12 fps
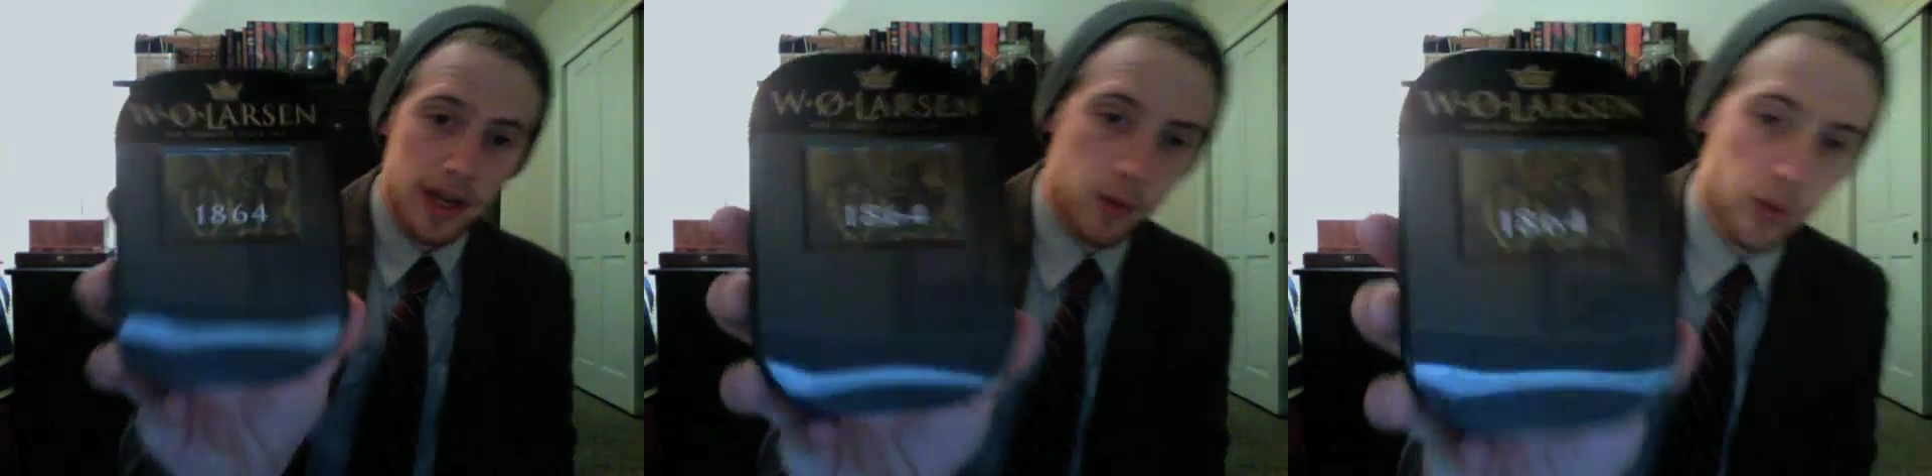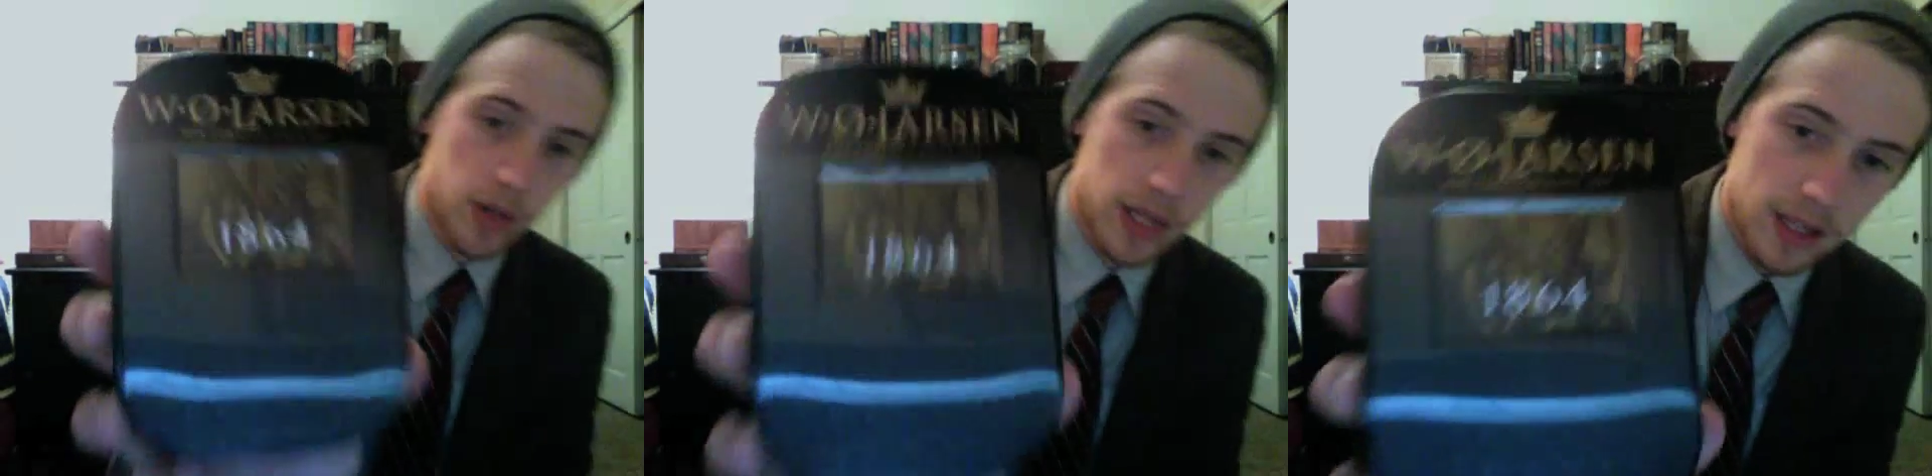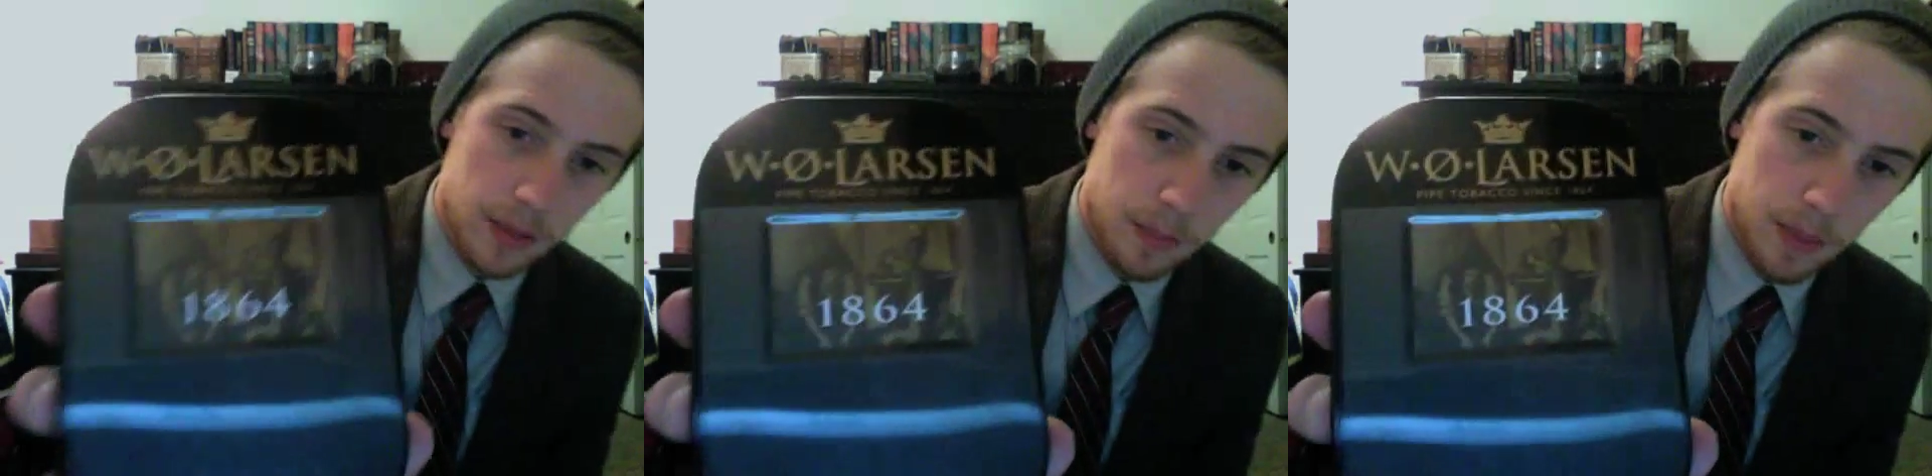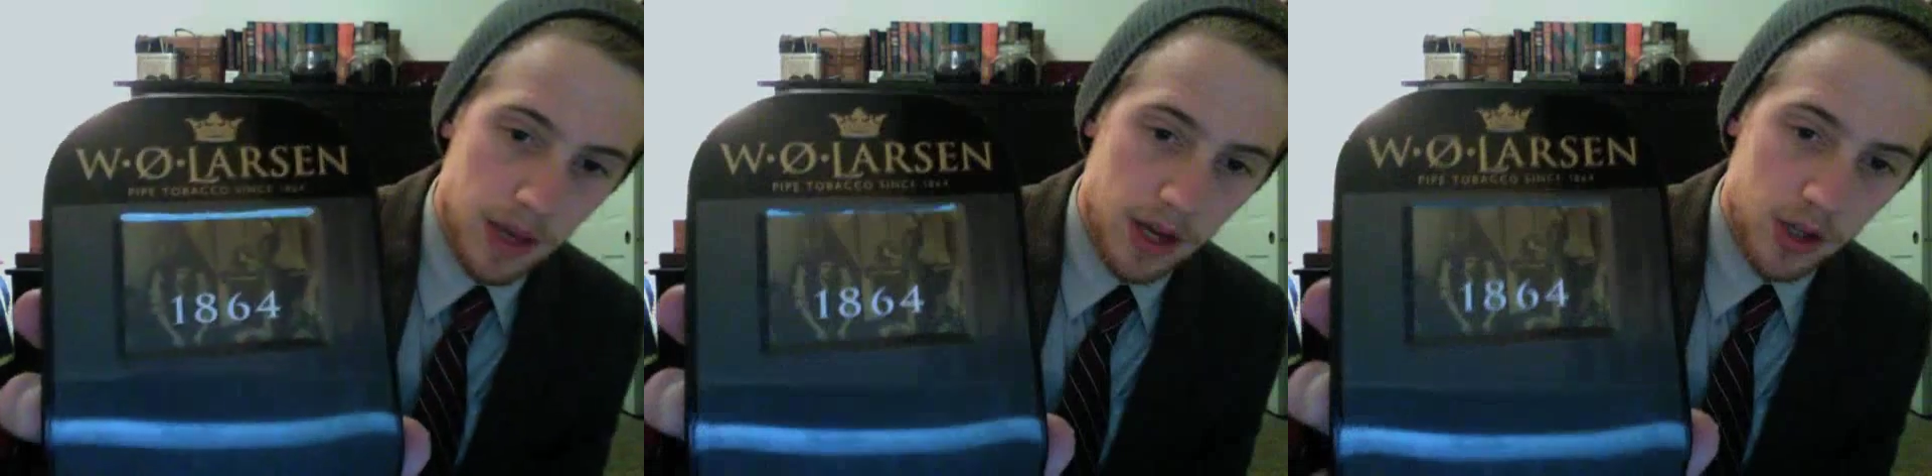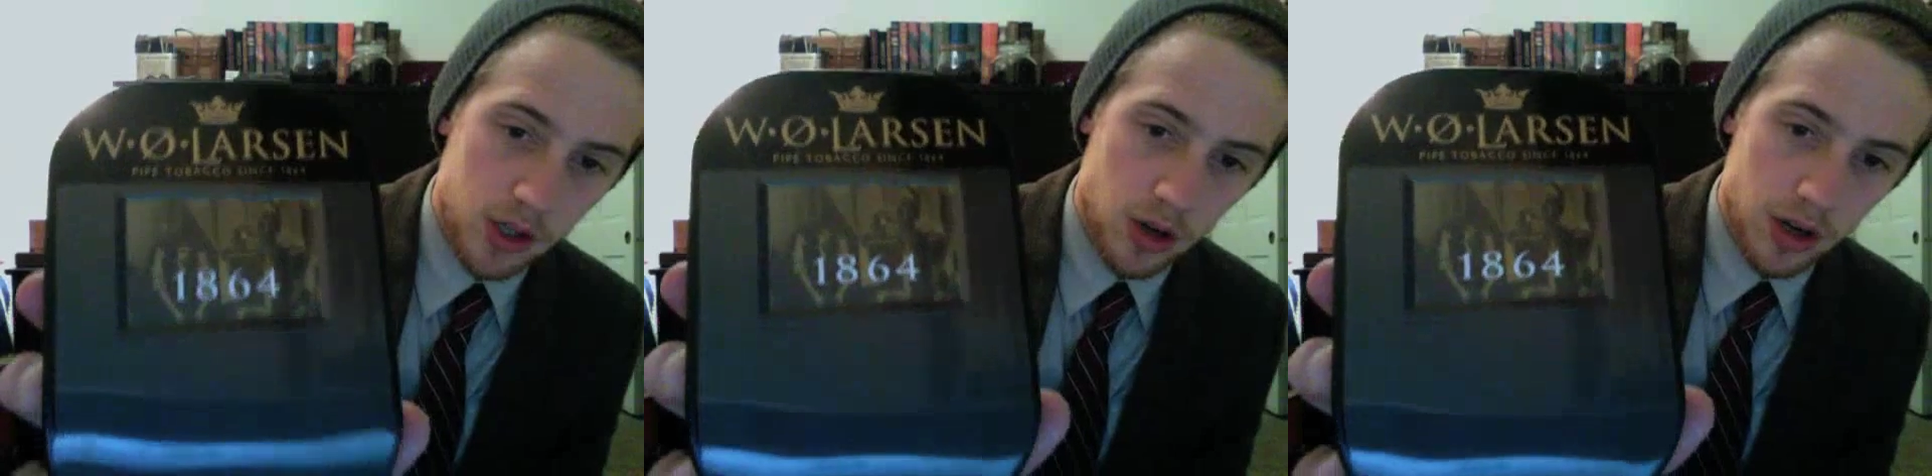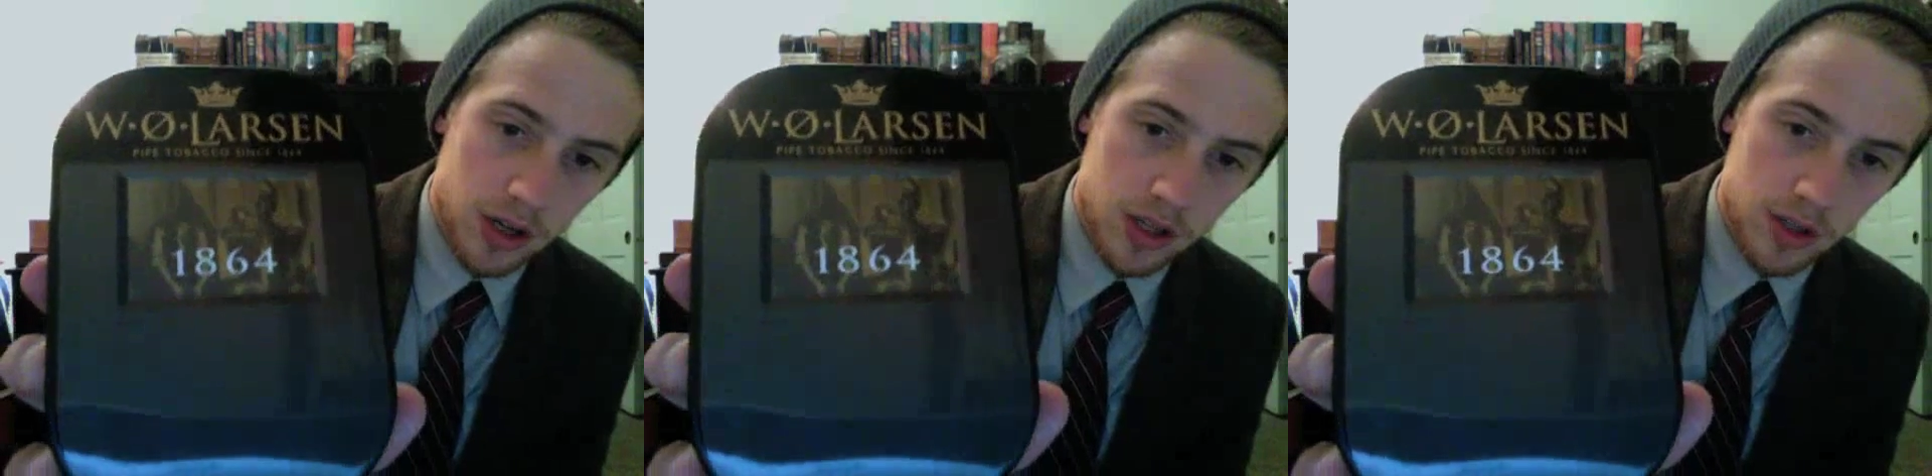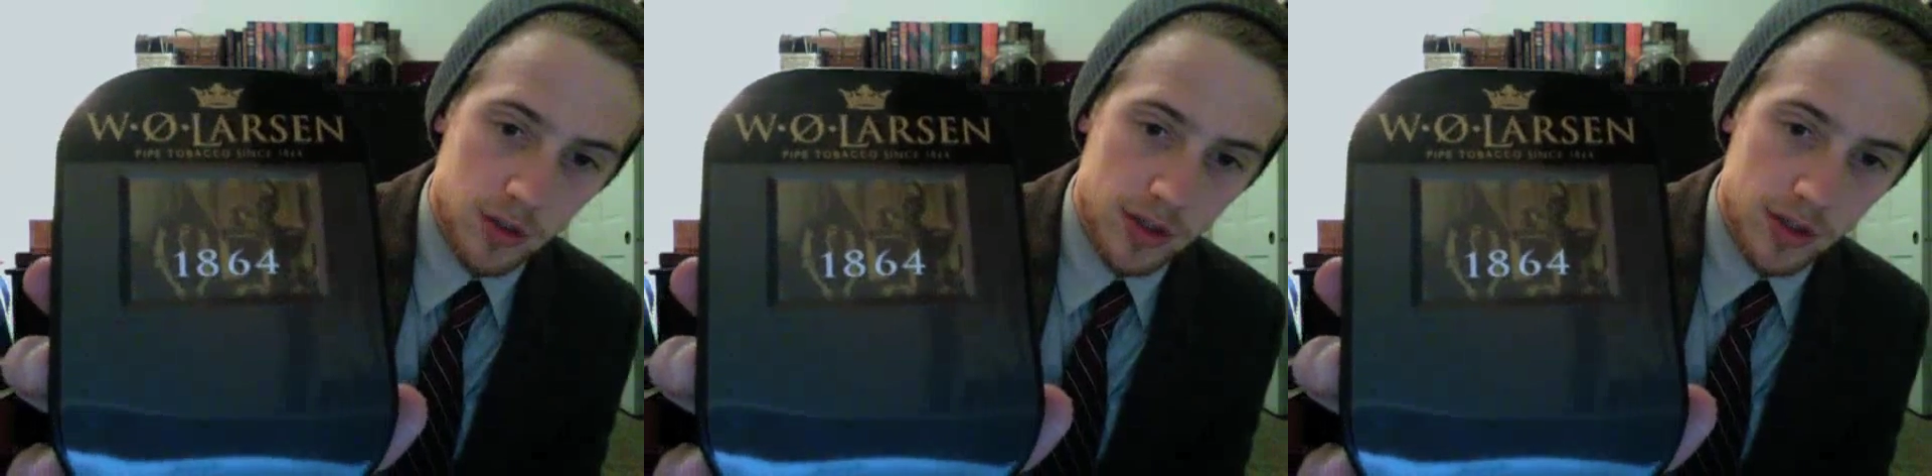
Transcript: I really like the picture on it, too.